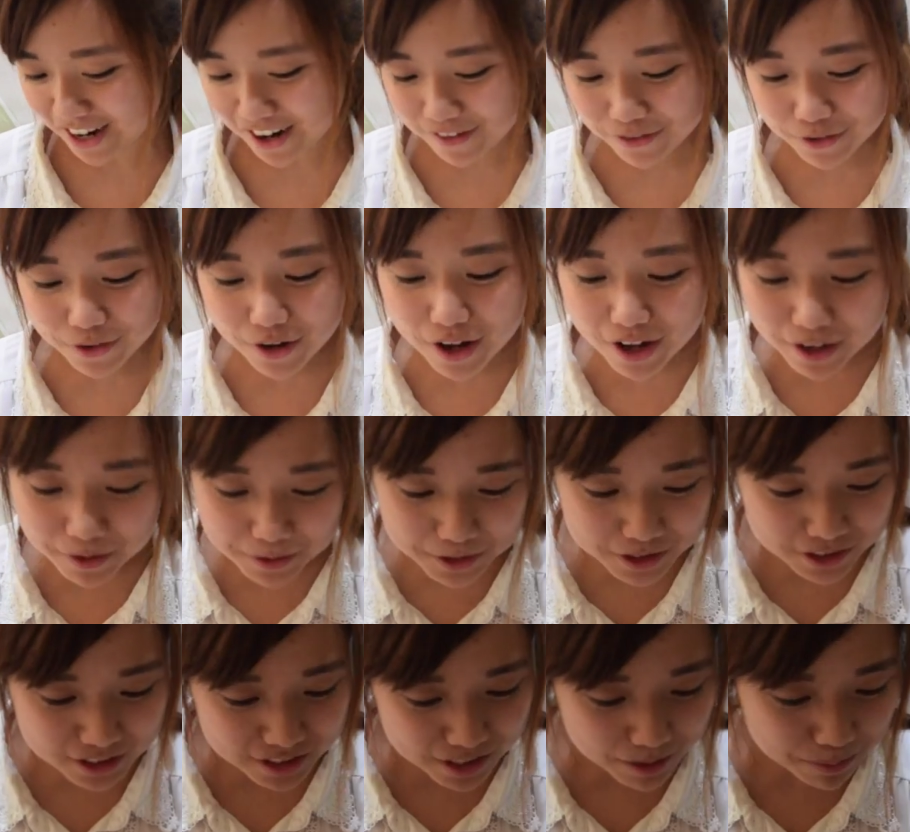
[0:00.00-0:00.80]
forgot
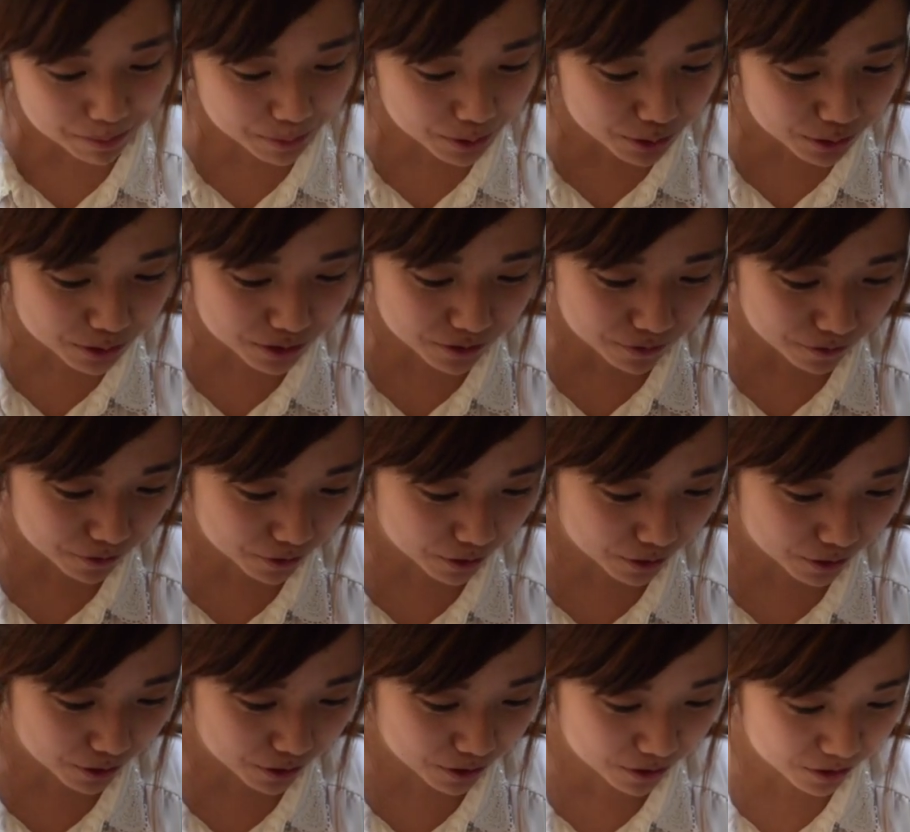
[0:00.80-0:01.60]
how to say
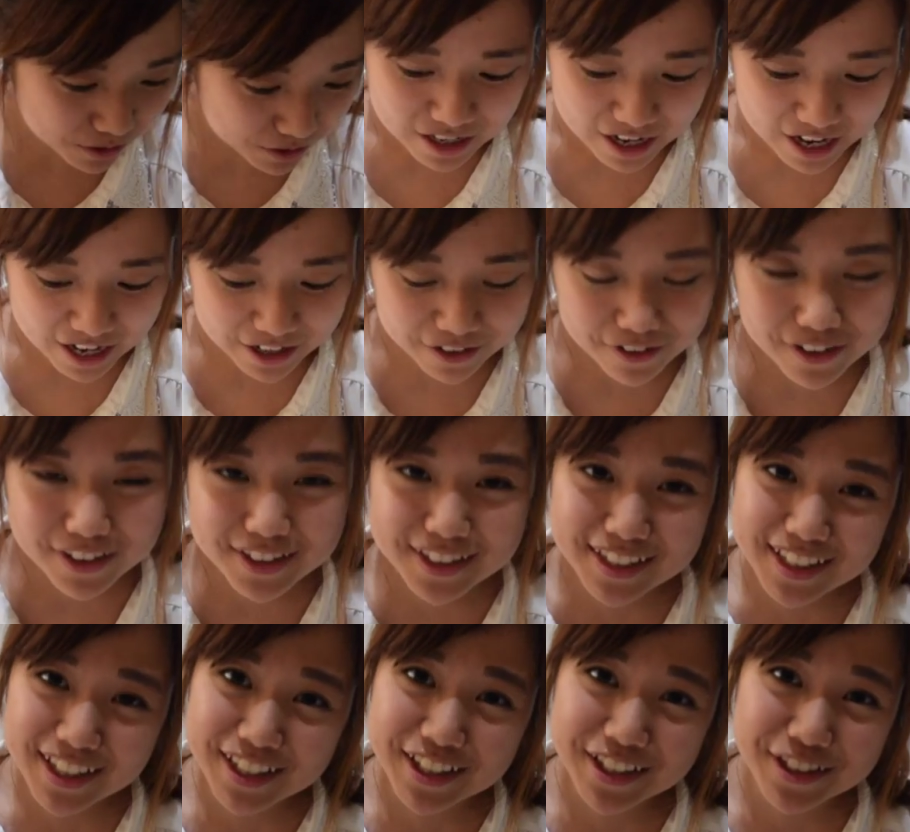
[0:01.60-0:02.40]
beautiful. I know how
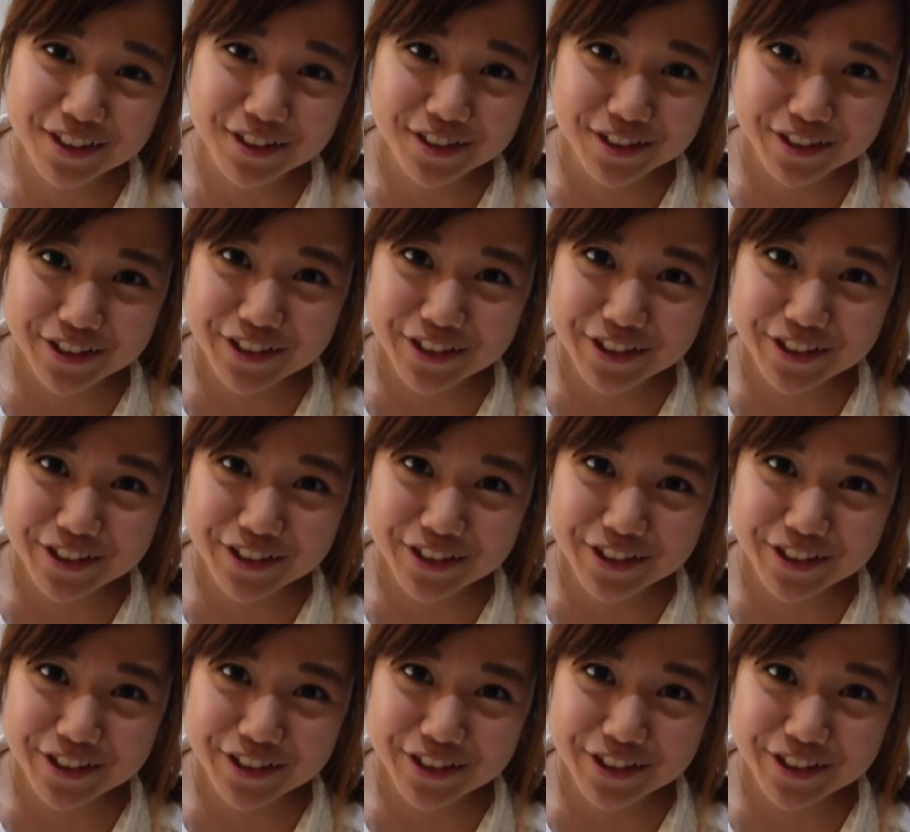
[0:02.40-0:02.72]
to say cute,